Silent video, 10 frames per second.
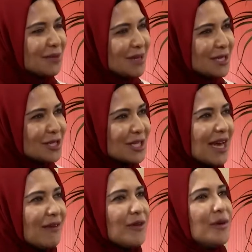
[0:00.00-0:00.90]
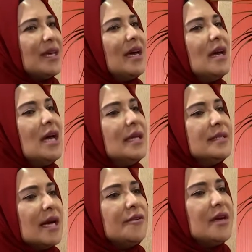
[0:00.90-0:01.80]
a pleasure to have you here.
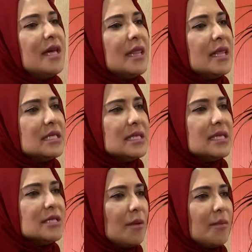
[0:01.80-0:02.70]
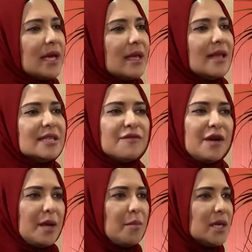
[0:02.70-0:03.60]
Nadira, this is a topic that's
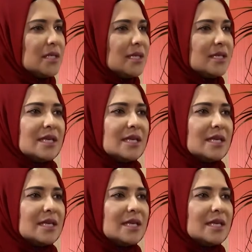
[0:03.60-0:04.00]
very pertinent.